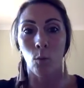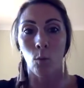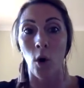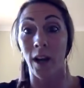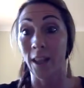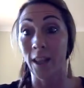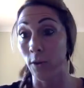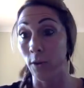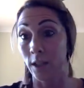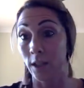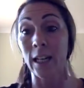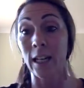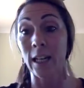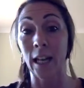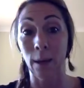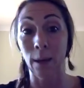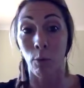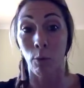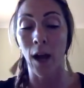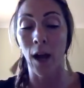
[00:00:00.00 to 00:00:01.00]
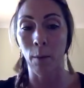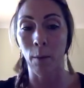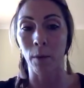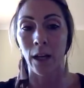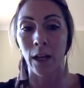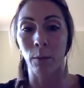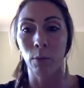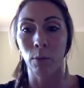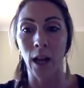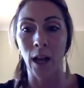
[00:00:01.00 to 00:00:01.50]
while they're asleep or
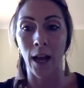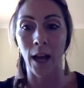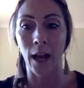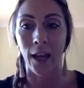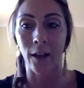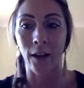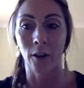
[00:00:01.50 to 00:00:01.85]
happily playing,